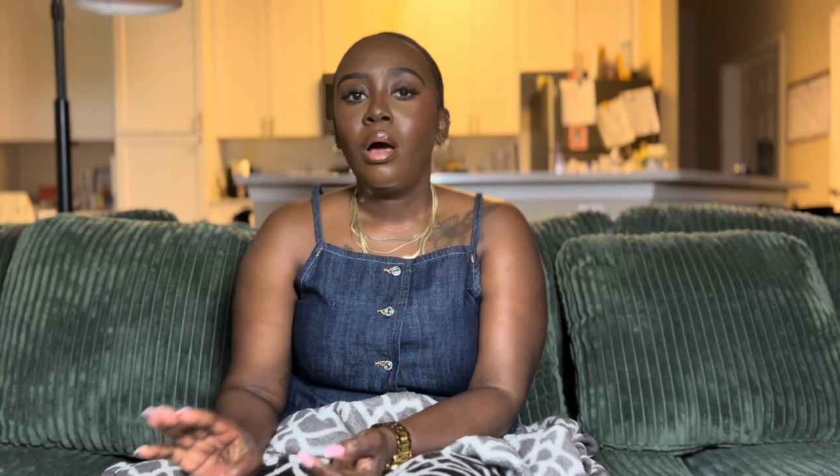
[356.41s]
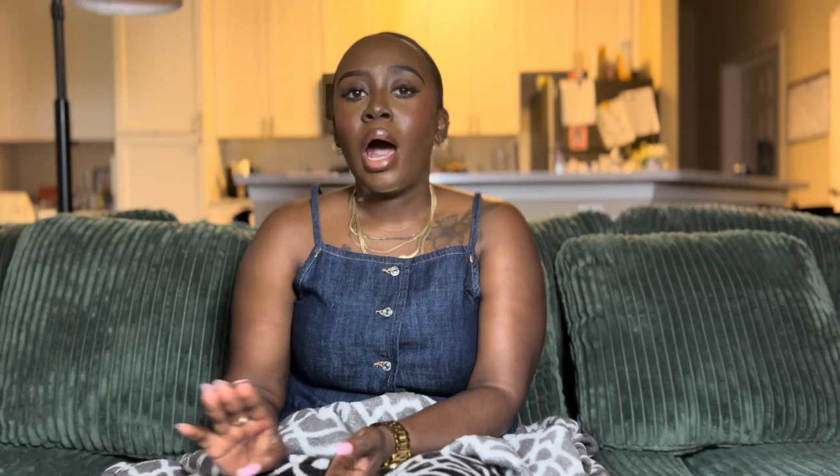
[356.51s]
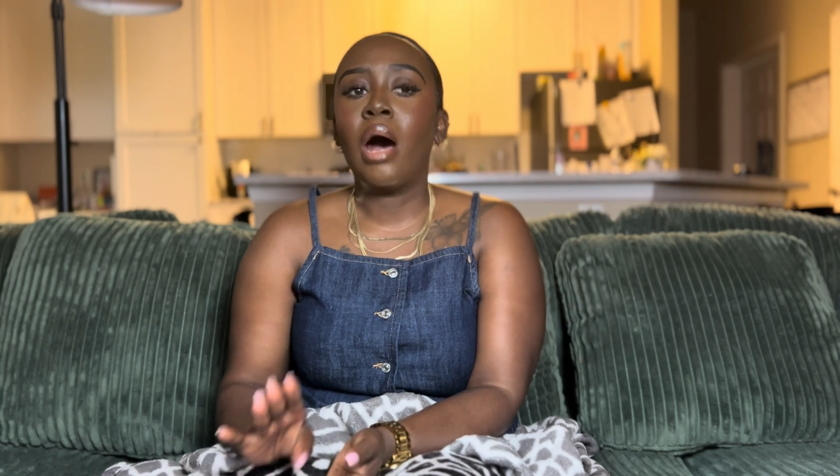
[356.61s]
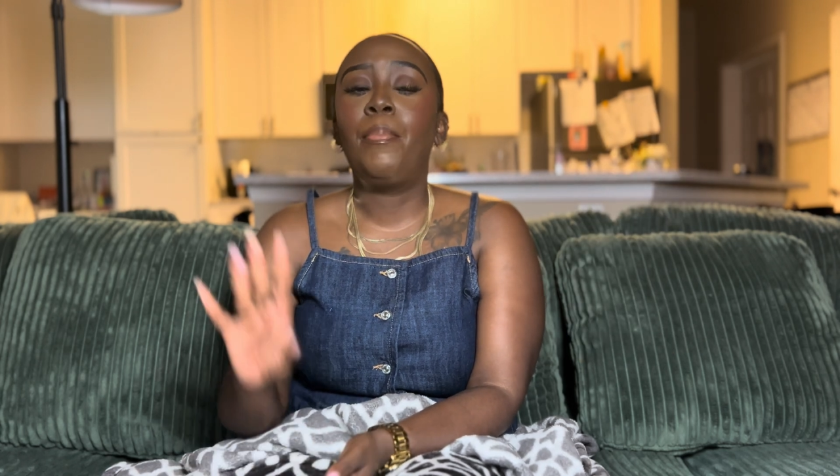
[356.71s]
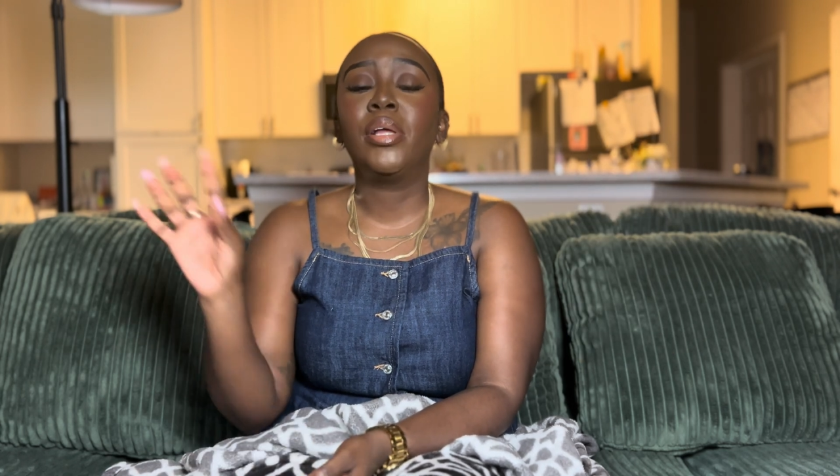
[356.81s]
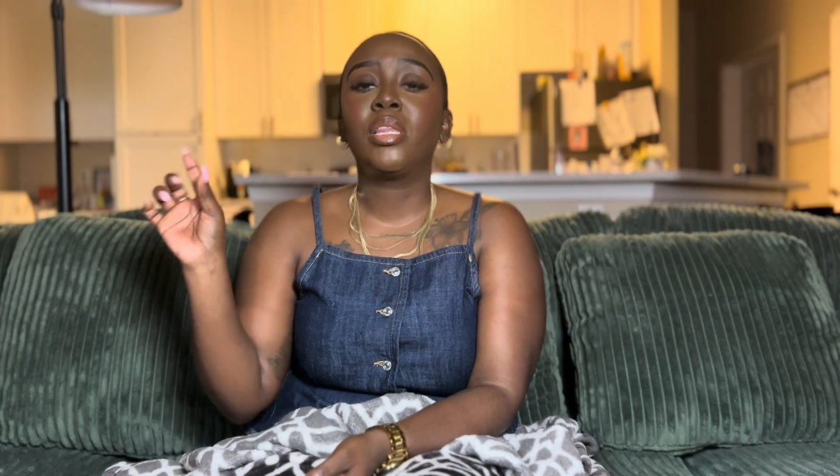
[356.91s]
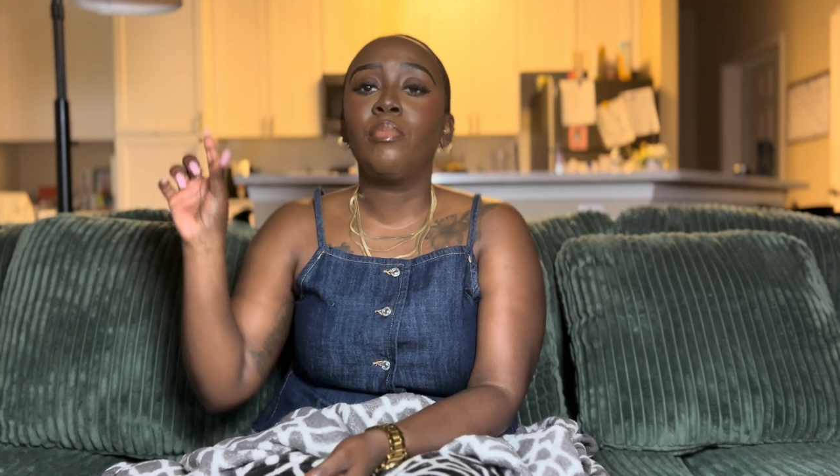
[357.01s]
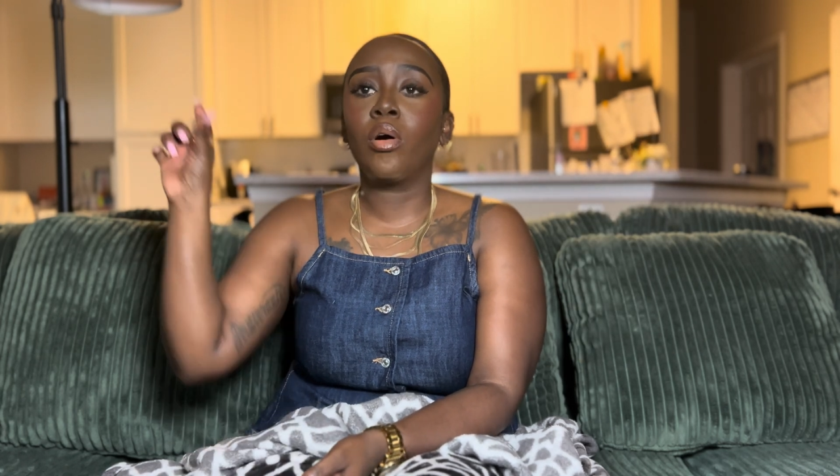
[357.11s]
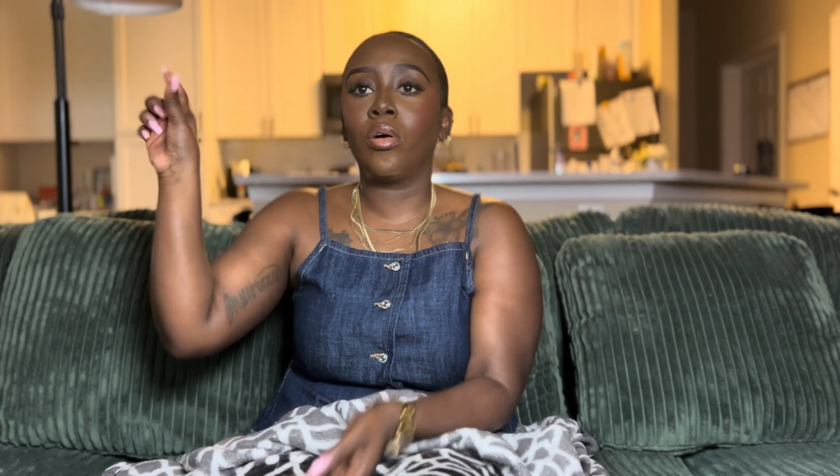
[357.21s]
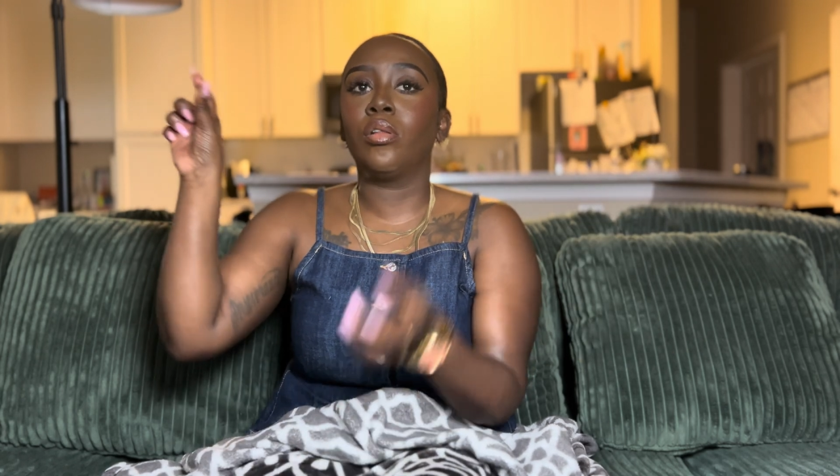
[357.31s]
I'll put them
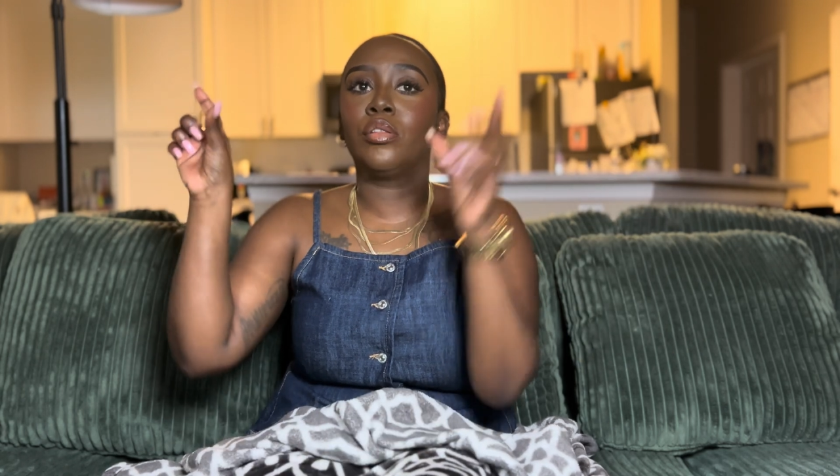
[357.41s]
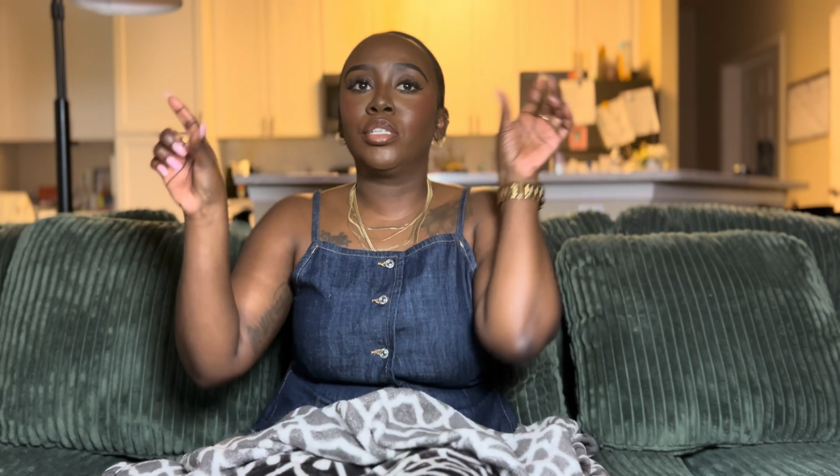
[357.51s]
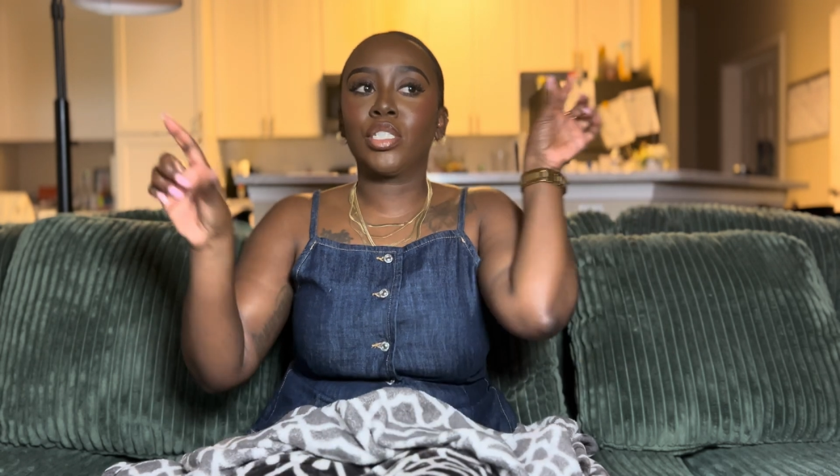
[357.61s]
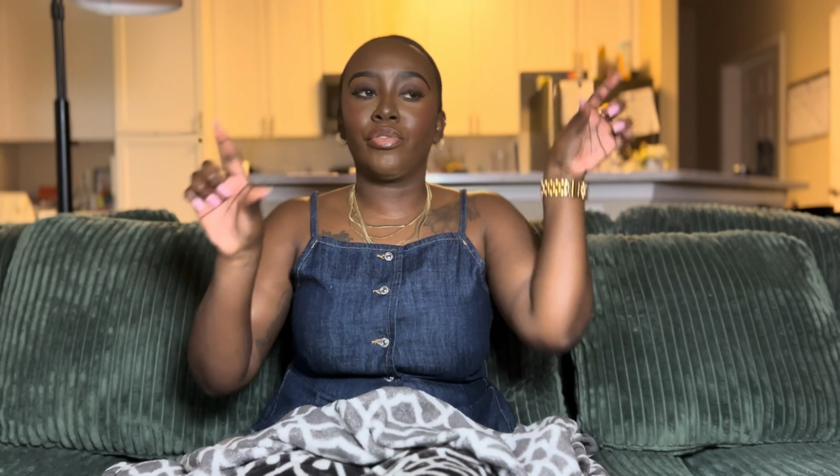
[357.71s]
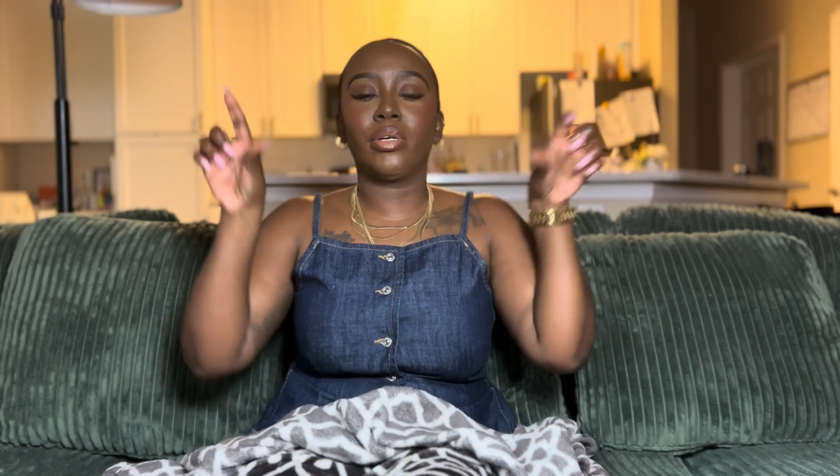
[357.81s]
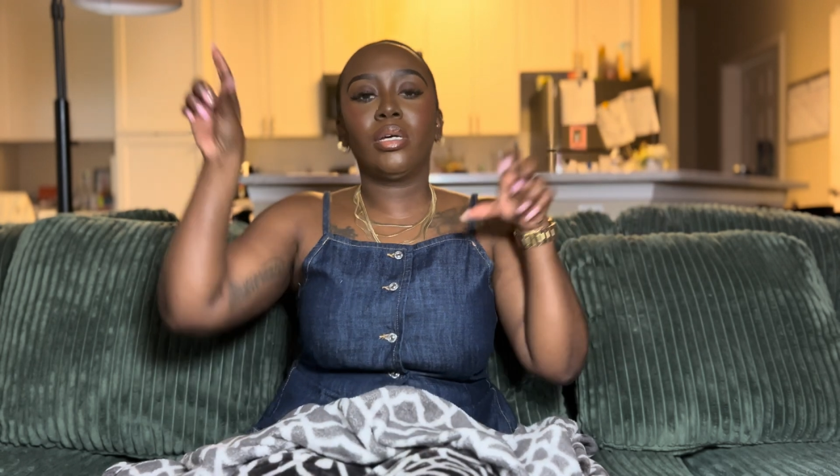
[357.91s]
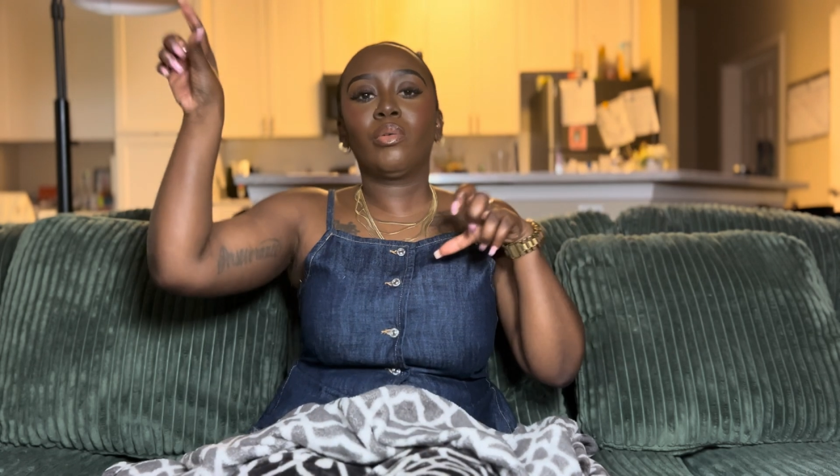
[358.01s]
all on the screen,